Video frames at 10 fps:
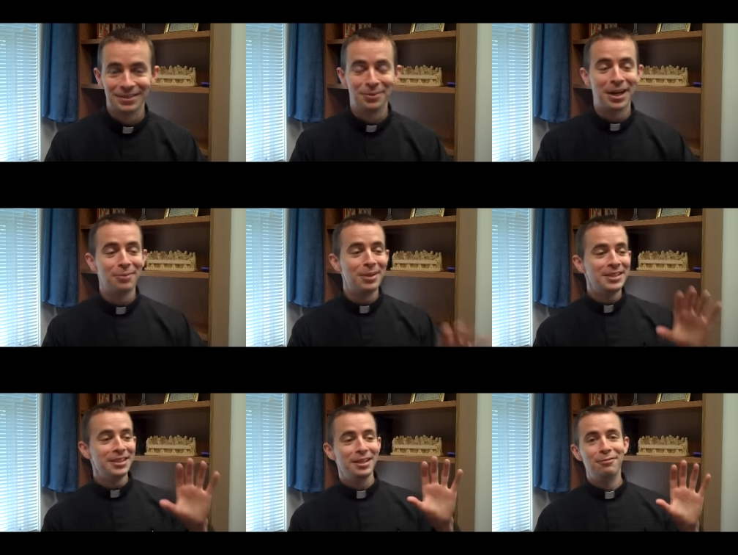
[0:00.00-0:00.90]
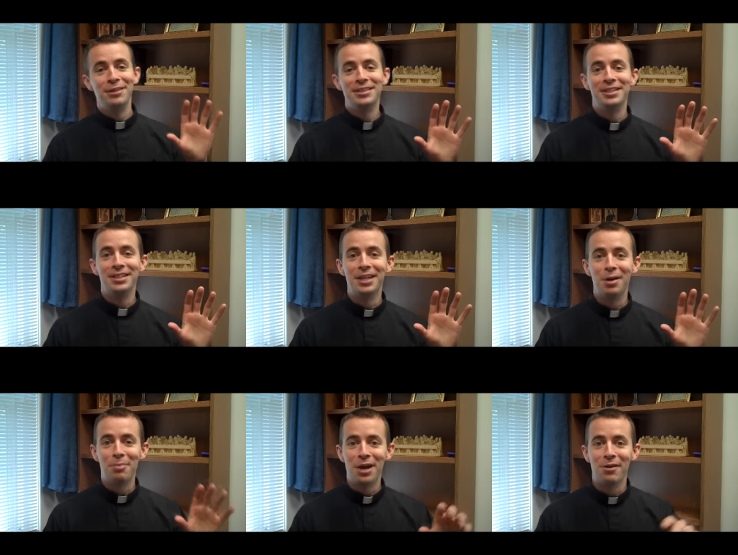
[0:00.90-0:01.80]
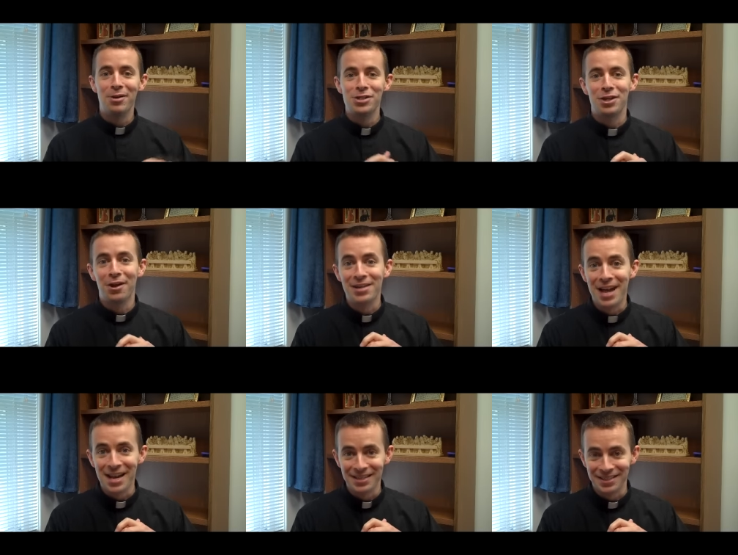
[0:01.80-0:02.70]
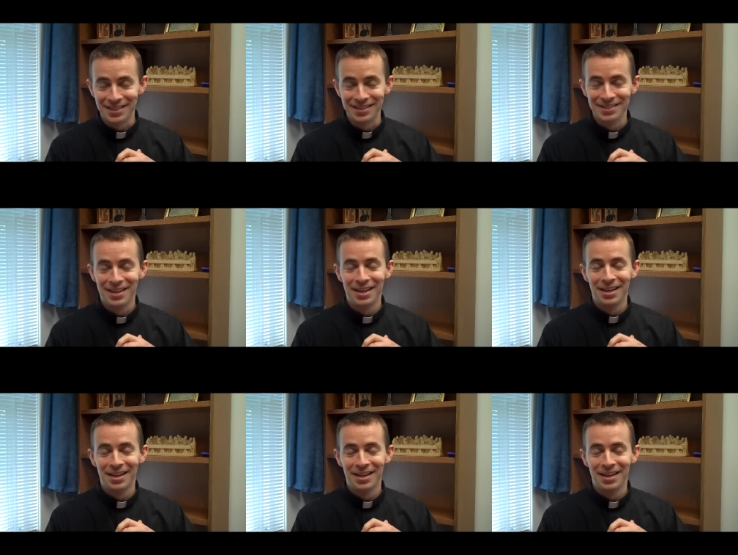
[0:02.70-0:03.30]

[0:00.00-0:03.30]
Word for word: when I recently visited a parish in our diocese,